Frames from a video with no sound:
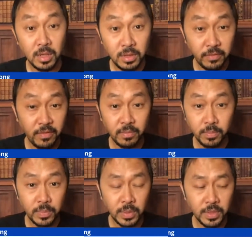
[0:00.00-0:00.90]
different
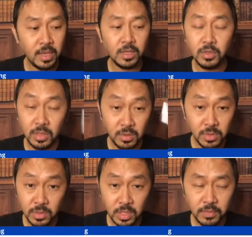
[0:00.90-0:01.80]
thing. So don't
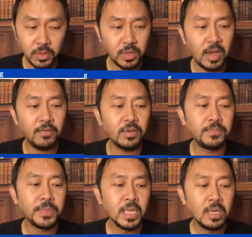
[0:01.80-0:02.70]
use this for
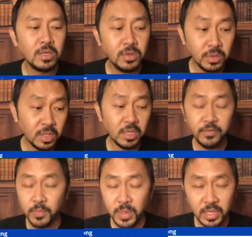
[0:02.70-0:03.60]
travel. Use this
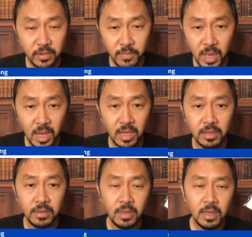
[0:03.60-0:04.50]
for peace of
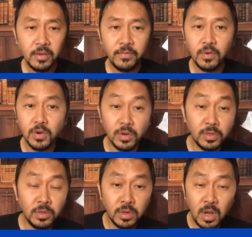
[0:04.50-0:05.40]
mind, for
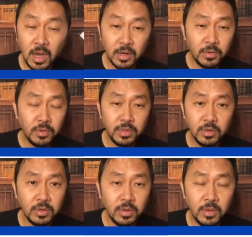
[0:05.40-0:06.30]
your
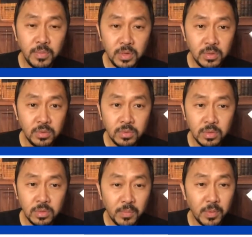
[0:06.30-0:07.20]
immune
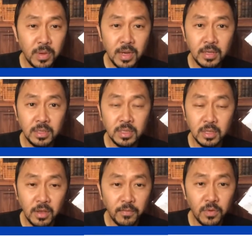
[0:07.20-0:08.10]
compromised
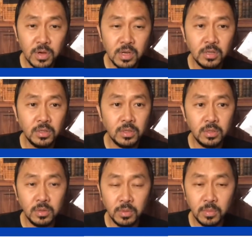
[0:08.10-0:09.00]
loved ones,
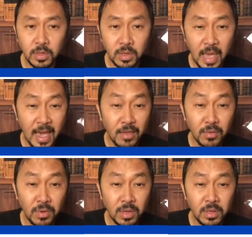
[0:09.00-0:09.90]
your
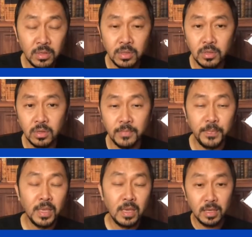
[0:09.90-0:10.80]
gatherings, your
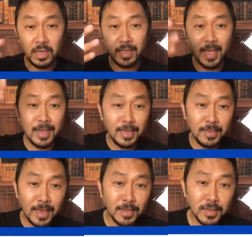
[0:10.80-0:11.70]

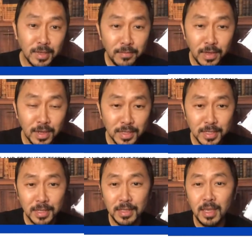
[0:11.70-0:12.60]
Canadian Thanksgiving on
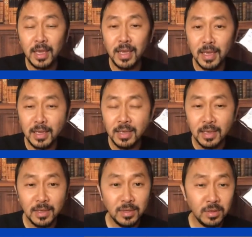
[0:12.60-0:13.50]
Sunday,
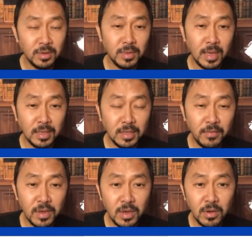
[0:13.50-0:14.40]
your
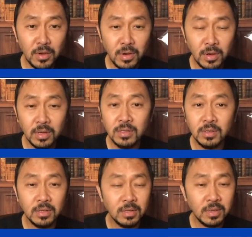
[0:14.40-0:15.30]
Thanksgiving here,
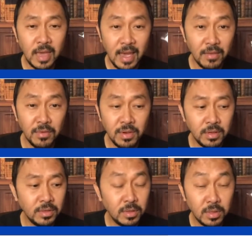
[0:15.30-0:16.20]
your
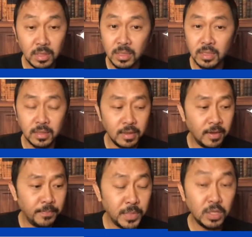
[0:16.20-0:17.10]
gatherings. This is
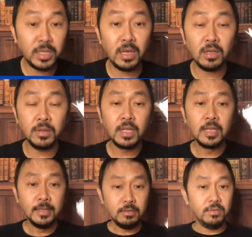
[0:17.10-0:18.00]
to tell,
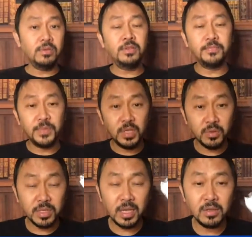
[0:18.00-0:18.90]
this
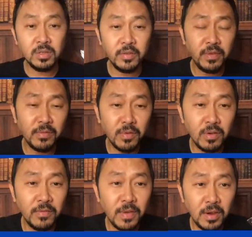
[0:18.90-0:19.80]
will tell you if you have
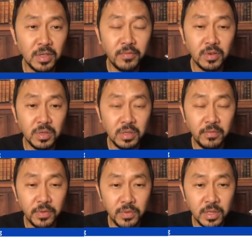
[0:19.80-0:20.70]
coronavirus versus
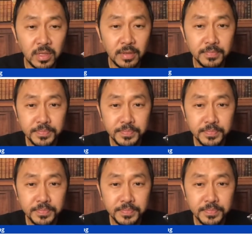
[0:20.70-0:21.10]
influenza.